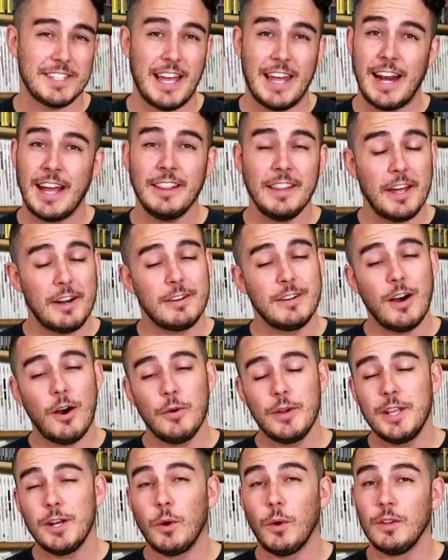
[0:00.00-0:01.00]
And I let her know,
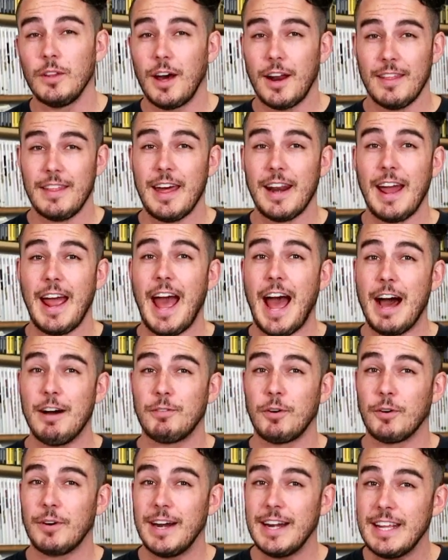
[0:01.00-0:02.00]
you know, a lot of that I have
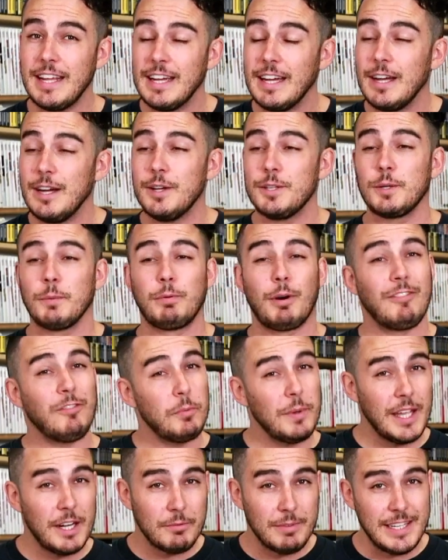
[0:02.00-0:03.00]
already. So I'm
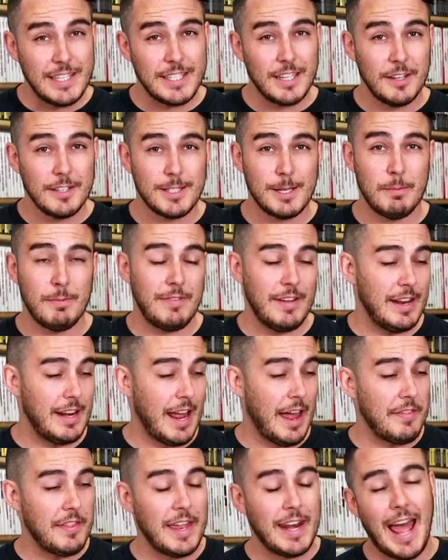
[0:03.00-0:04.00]
probably going to resell some of it
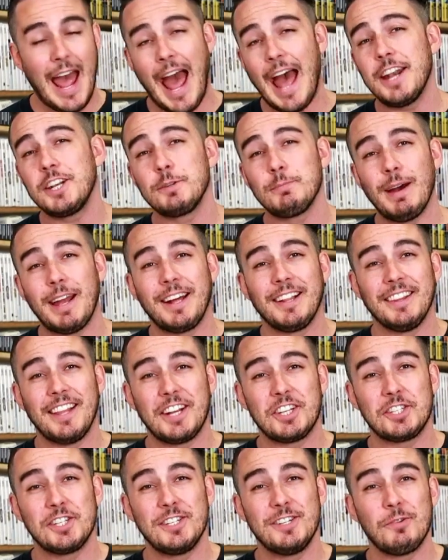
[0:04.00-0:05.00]
and then add to my
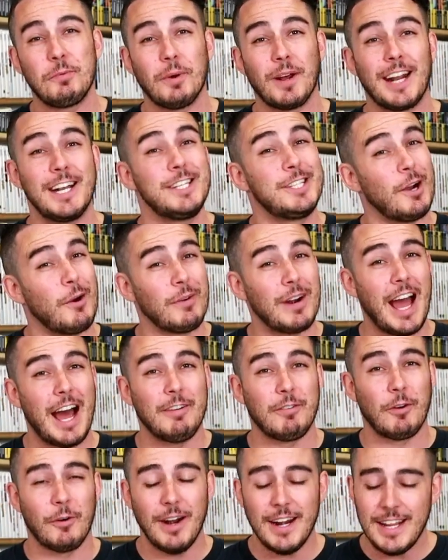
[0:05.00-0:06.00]
collection what I don't have
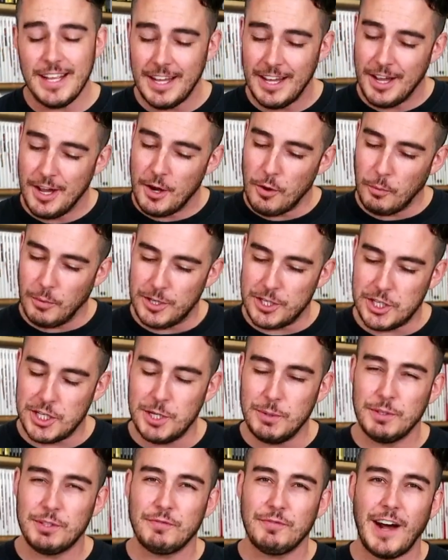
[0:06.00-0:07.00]
already, which she
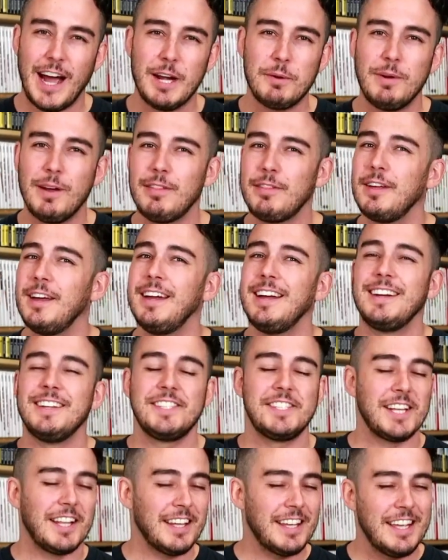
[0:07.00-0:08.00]
was fine with.
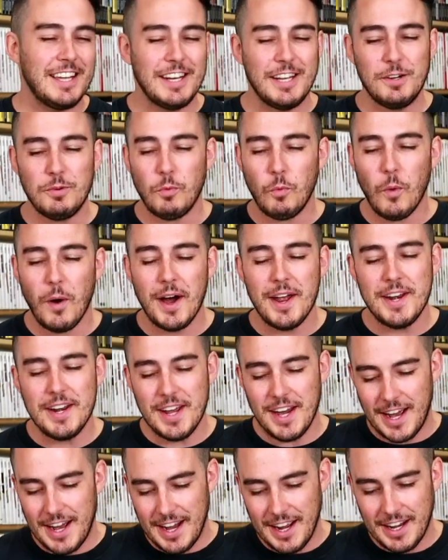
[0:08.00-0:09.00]
Selling it in one
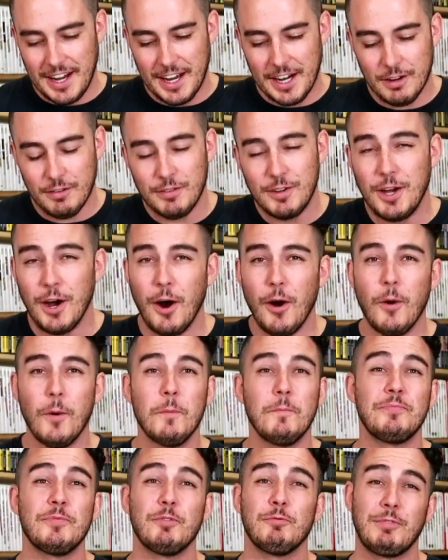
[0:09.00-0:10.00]
kind of go
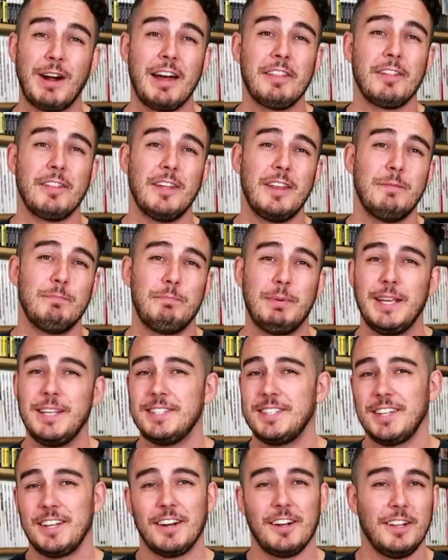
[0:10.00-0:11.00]
rather than
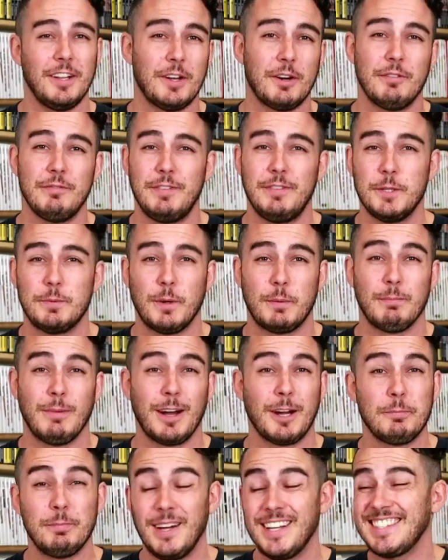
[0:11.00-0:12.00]
piecing it all out on Facebook
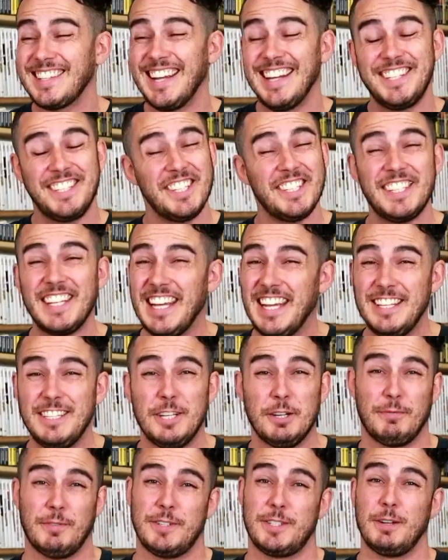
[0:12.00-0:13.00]
Marketplace. It's just
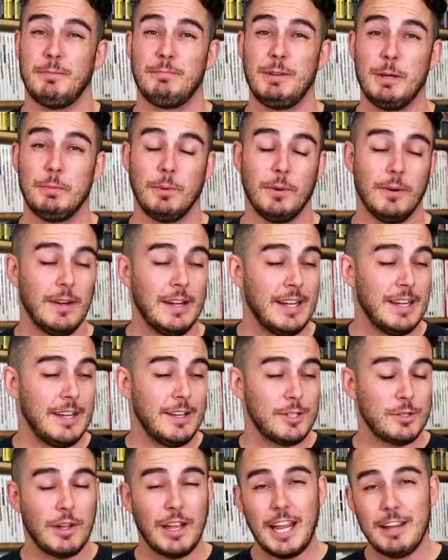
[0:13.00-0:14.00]
easier for some people.
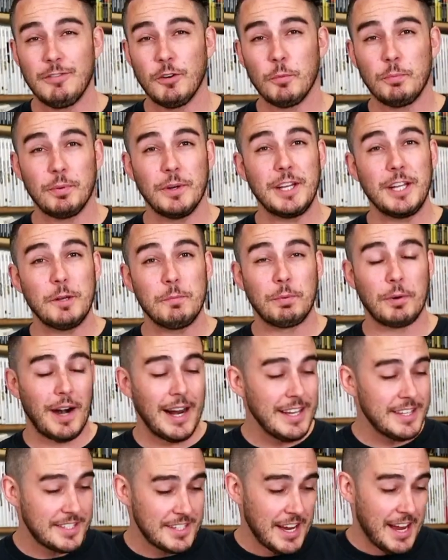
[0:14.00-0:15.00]
So I gave her a pretty good
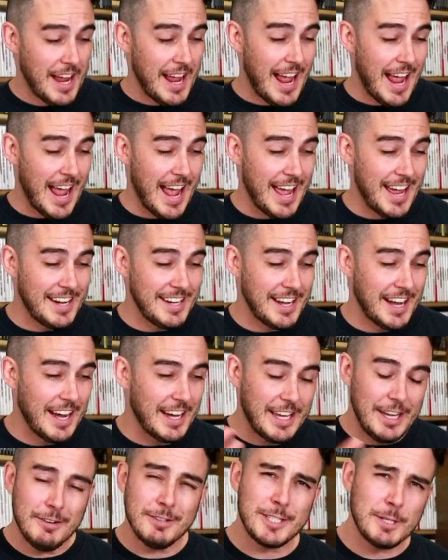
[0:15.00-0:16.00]
price. And
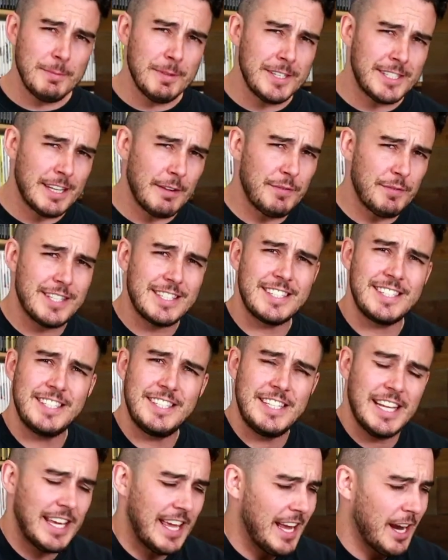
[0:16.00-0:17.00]
here's some of the stuff that's
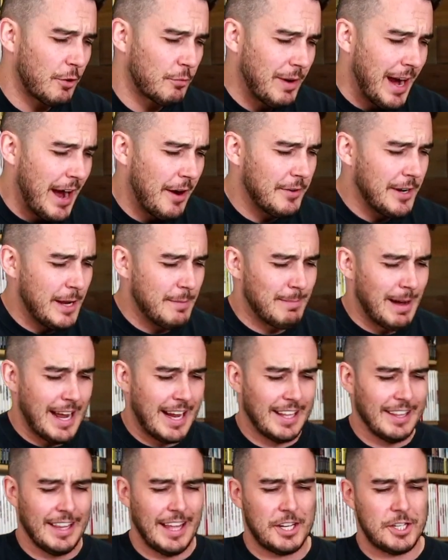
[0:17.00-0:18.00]
sticking around in my
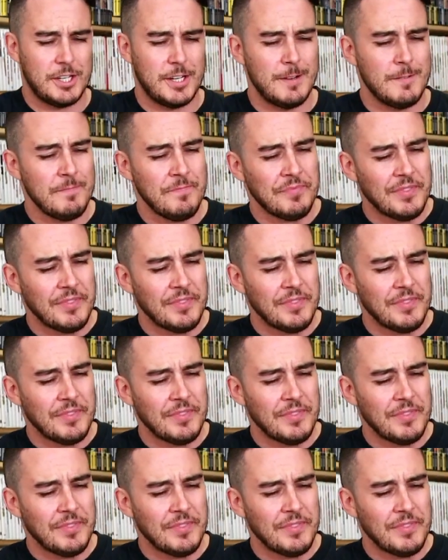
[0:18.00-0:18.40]
collection.